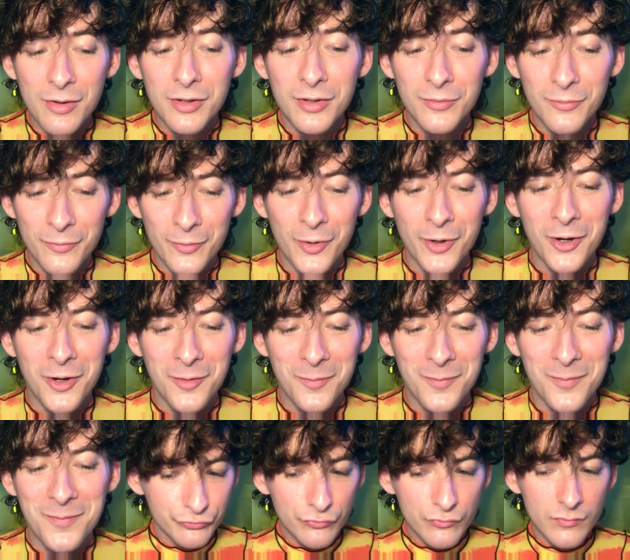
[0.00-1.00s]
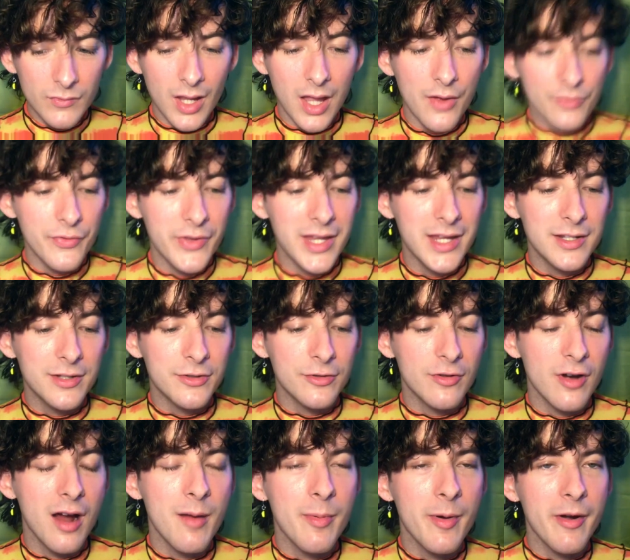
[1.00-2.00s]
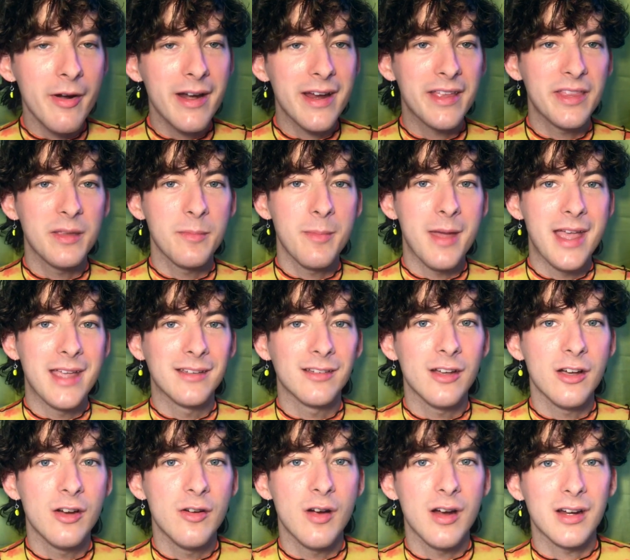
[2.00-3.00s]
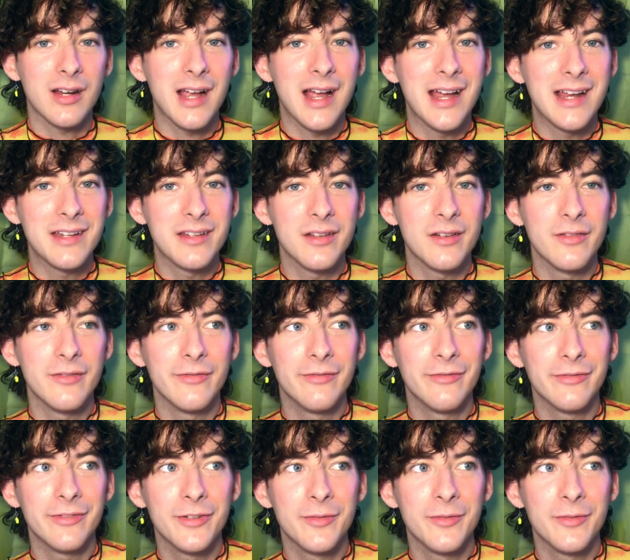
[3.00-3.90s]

confirm the strawberry and the mango are kind of